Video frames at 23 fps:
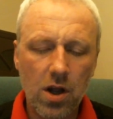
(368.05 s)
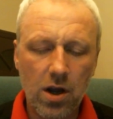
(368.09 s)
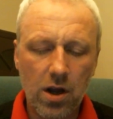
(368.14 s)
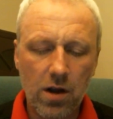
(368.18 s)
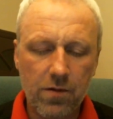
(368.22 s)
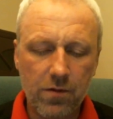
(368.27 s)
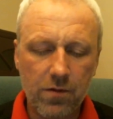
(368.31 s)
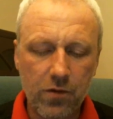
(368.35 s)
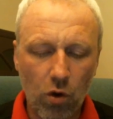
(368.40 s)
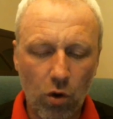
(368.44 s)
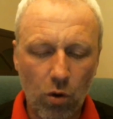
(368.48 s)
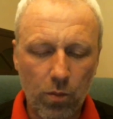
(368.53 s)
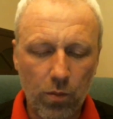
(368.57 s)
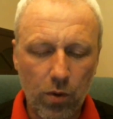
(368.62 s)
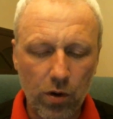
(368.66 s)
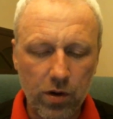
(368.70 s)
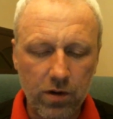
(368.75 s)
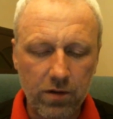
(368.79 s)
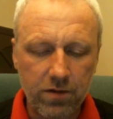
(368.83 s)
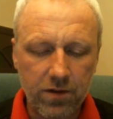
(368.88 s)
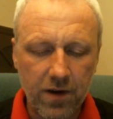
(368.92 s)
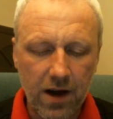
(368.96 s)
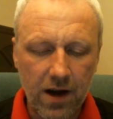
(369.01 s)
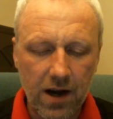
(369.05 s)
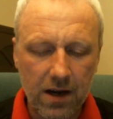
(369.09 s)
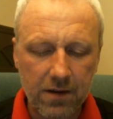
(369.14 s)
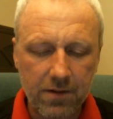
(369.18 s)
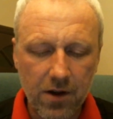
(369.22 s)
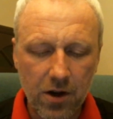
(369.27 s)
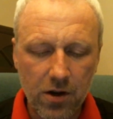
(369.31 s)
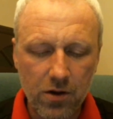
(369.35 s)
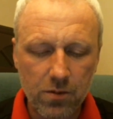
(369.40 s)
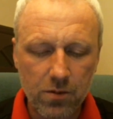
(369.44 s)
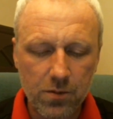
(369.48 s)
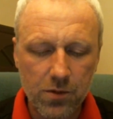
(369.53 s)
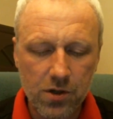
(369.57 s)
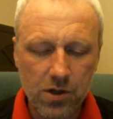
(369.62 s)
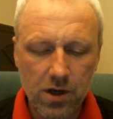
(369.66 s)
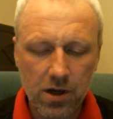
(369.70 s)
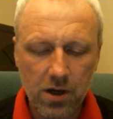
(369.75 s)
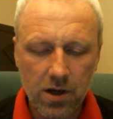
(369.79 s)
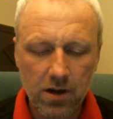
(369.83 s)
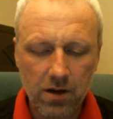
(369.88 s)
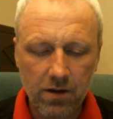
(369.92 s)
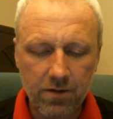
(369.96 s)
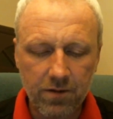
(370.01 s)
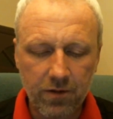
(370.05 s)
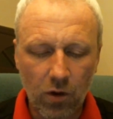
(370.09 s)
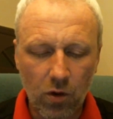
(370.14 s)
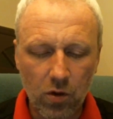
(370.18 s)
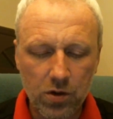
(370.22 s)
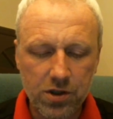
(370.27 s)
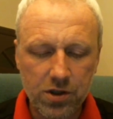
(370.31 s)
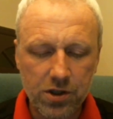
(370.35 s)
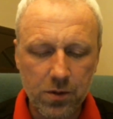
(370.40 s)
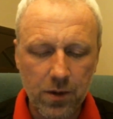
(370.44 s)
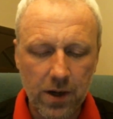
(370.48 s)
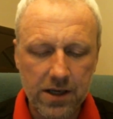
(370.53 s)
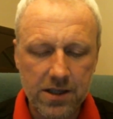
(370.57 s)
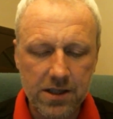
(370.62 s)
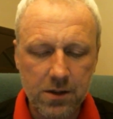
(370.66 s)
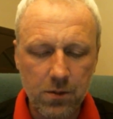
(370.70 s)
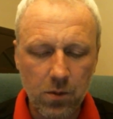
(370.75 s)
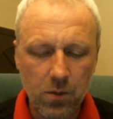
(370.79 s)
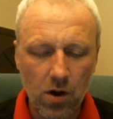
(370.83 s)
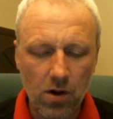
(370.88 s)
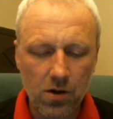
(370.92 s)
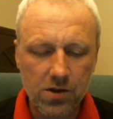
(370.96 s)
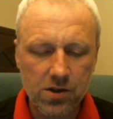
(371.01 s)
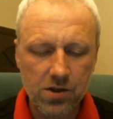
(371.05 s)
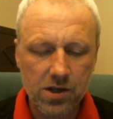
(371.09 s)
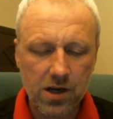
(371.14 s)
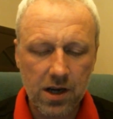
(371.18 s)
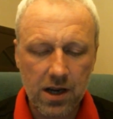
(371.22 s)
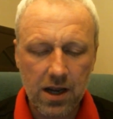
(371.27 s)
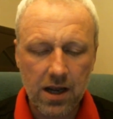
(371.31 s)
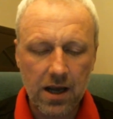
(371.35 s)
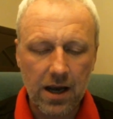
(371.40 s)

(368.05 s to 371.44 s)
of 0.5 ohms of 40 to 80 watts,